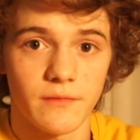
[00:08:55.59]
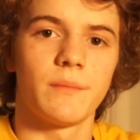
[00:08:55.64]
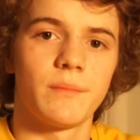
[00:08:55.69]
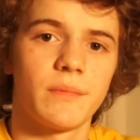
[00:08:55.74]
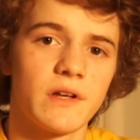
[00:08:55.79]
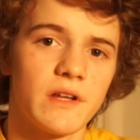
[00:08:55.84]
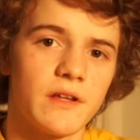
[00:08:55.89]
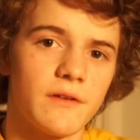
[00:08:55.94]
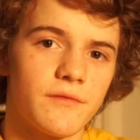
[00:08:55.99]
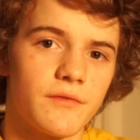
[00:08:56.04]
I
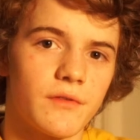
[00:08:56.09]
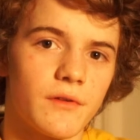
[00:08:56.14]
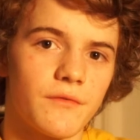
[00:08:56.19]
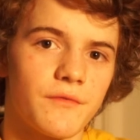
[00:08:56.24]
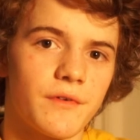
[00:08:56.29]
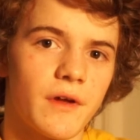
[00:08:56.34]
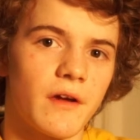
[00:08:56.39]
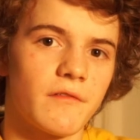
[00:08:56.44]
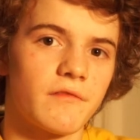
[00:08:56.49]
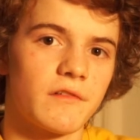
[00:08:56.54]
believe that
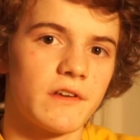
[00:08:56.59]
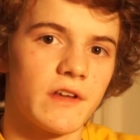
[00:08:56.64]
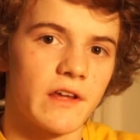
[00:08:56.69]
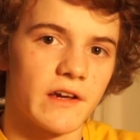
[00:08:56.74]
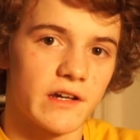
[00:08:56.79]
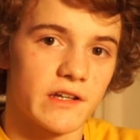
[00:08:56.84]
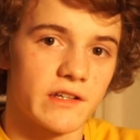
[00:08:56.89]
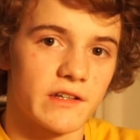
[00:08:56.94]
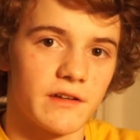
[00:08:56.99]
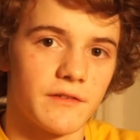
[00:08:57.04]
for every
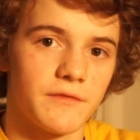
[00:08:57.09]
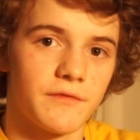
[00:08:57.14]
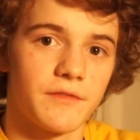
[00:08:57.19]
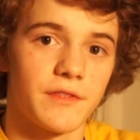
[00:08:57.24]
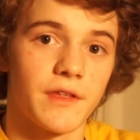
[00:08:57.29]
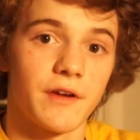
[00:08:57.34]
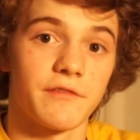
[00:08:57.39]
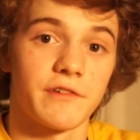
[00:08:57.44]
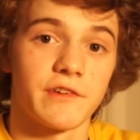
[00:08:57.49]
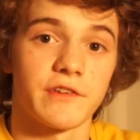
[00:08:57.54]
negative
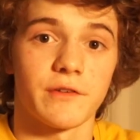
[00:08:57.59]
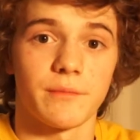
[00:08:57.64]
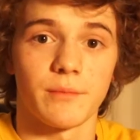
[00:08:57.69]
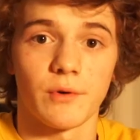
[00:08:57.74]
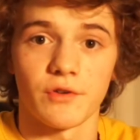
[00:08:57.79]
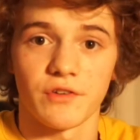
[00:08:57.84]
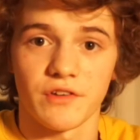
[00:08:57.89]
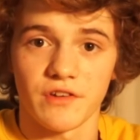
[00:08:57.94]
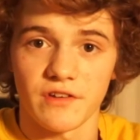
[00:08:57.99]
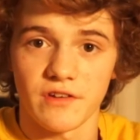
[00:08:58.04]
there is a
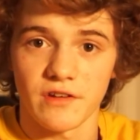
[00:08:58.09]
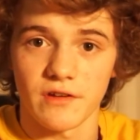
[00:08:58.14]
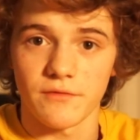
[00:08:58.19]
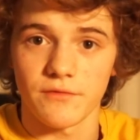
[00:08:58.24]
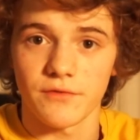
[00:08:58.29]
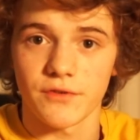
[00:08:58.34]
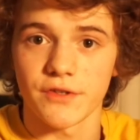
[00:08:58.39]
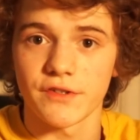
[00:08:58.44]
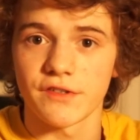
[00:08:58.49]
positive,